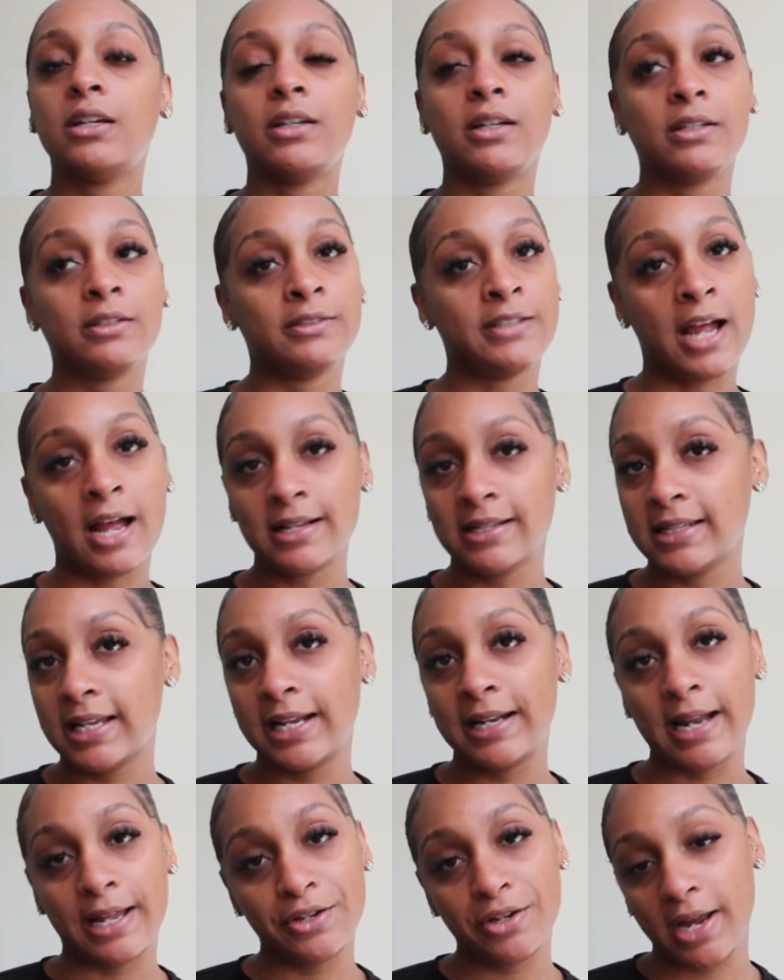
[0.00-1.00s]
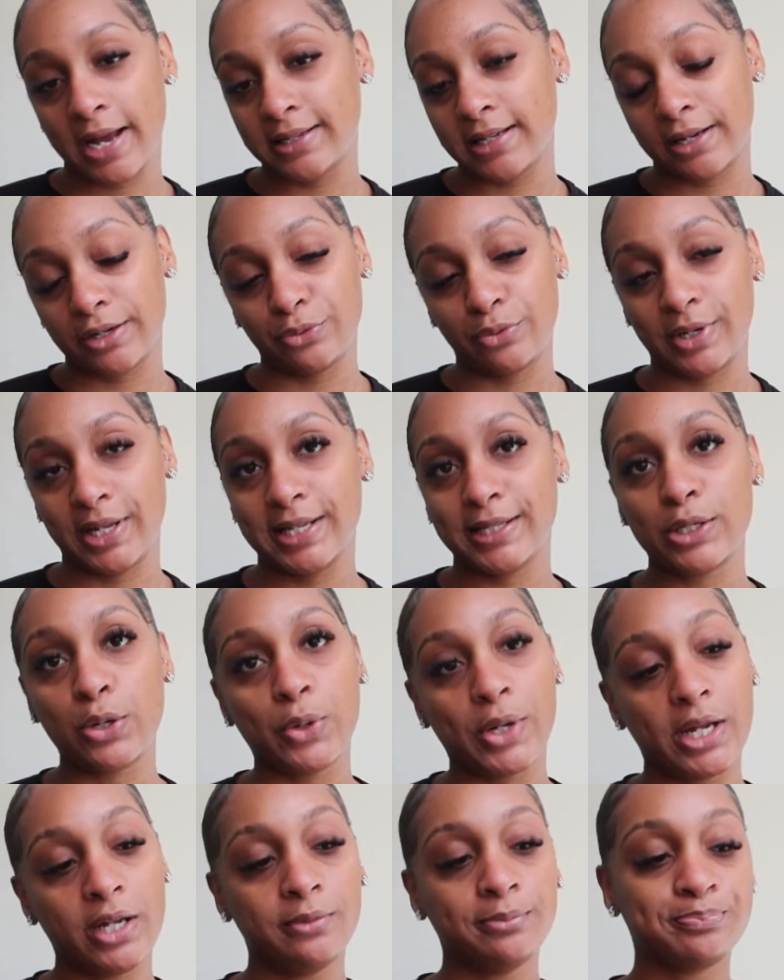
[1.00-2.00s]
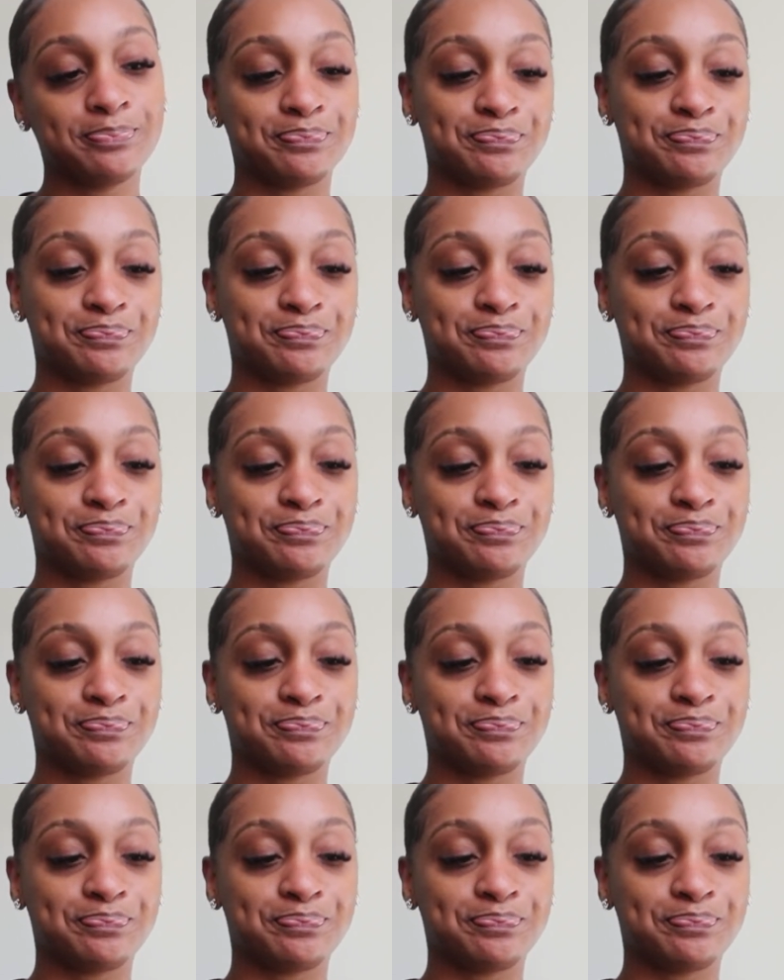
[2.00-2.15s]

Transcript: I'm not saying that you guys gotta do this, okay?